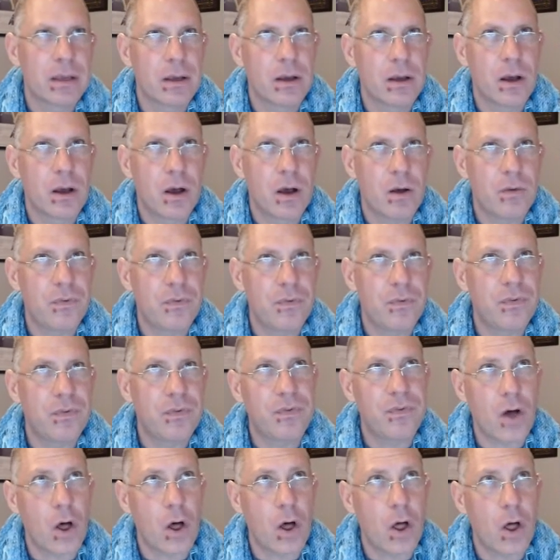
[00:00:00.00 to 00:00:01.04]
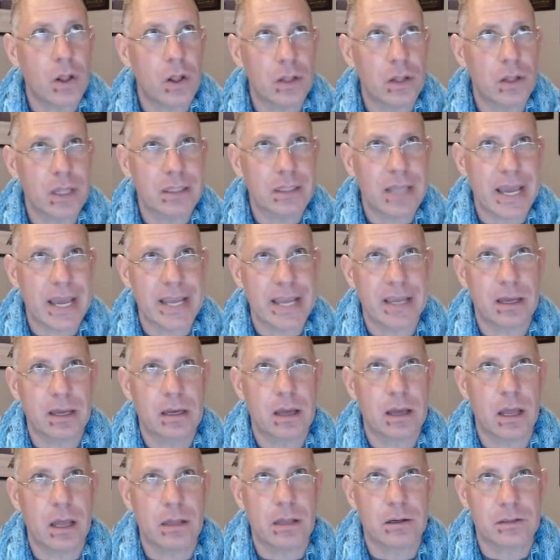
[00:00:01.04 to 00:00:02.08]
fall like
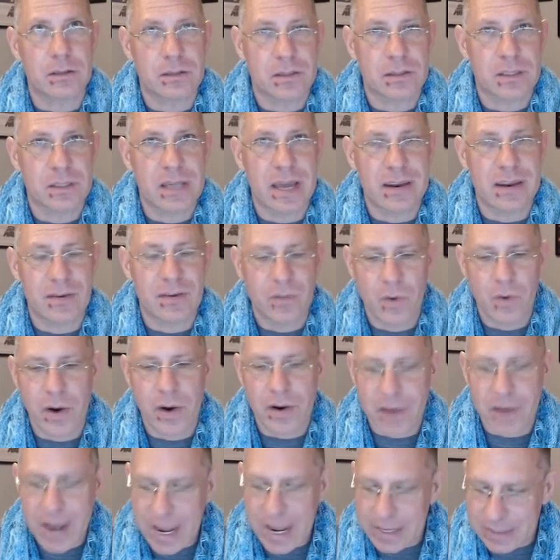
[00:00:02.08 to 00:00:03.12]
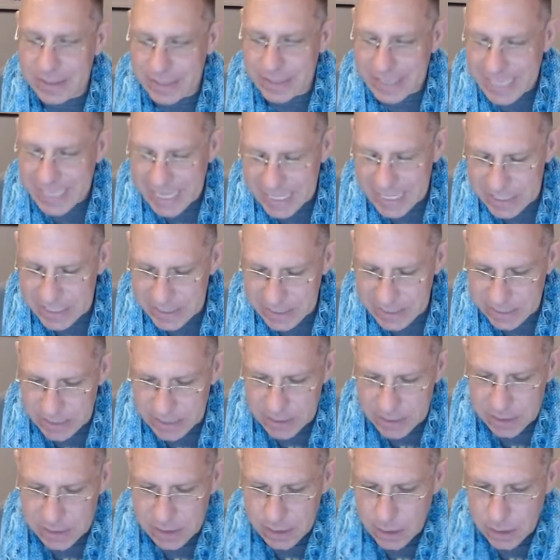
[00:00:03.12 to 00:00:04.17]
colors is kind of where I landed
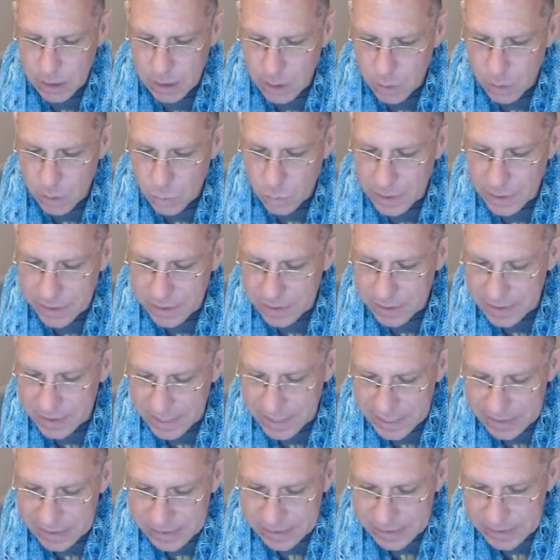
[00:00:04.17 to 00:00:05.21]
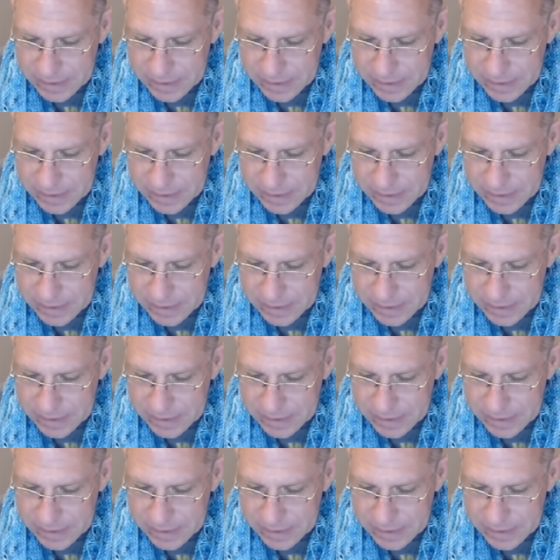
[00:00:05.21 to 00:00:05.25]
with this.